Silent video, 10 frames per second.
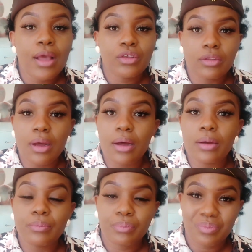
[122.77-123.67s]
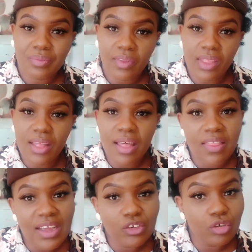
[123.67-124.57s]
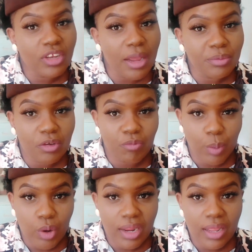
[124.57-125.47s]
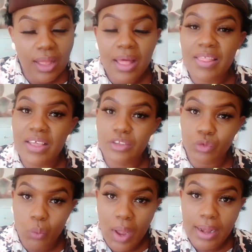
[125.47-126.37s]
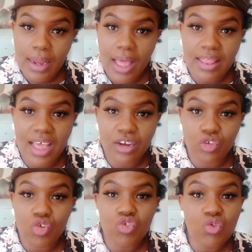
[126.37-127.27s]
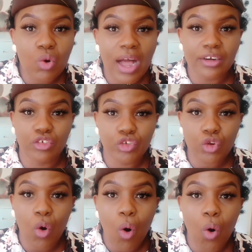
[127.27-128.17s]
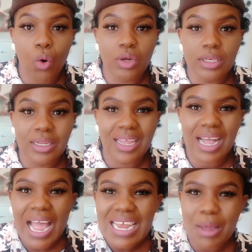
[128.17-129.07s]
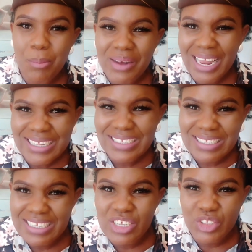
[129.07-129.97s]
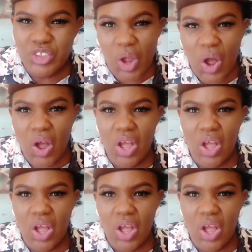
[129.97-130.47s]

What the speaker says: So there are two types of boning. There's one that you can sew on, kind of plastic sew,